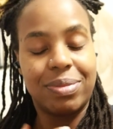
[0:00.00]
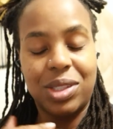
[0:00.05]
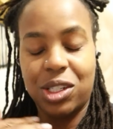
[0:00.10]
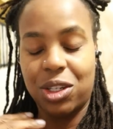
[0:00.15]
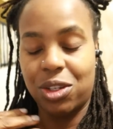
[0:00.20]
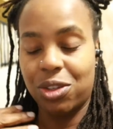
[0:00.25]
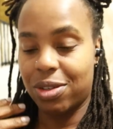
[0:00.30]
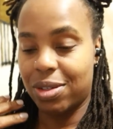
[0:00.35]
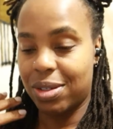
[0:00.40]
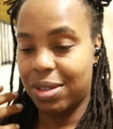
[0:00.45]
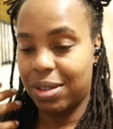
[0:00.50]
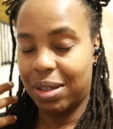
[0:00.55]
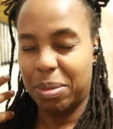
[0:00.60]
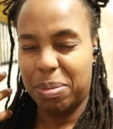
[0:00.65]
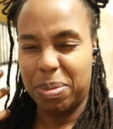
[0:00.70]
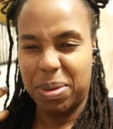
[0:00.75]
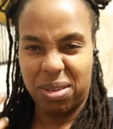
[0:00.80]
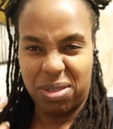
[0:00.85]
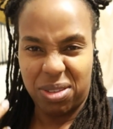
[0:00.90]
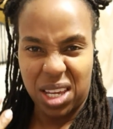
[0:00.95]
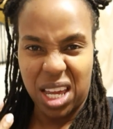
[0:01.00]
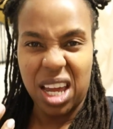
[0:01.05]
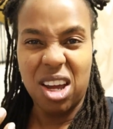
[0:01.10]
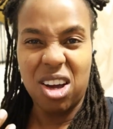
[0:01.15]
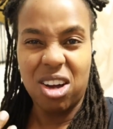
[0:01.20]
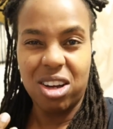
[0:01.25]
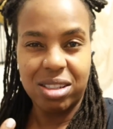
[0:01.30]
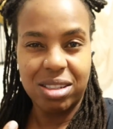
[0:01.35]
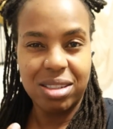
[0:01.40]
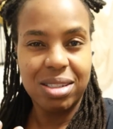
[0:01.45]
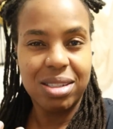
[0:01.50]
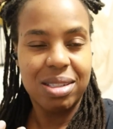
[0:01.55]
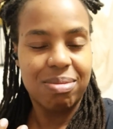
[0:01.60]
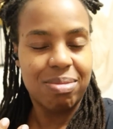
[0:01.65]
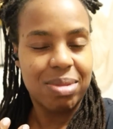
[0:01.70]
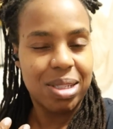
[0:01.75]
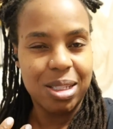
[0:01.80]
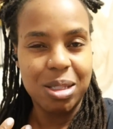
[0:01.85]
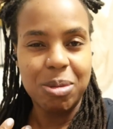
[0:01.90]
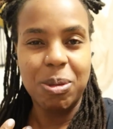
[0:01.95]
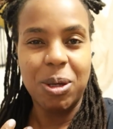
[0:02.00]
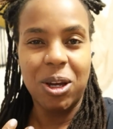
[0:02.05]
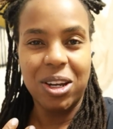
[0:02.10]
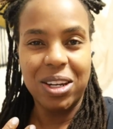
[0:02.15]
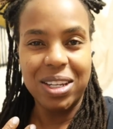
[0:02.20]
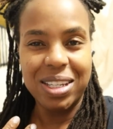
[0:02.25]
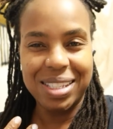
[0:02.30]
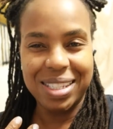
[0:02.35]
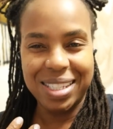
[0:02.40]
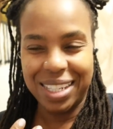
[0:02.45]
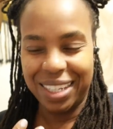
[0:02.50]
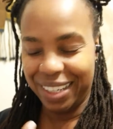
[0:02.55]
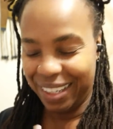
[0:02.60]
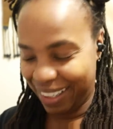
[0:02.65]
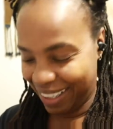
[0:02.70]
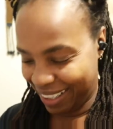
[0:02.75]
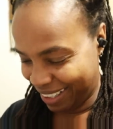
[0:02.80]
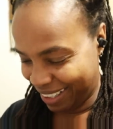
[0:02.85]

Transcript: Just a bit of chaos, let's be honest.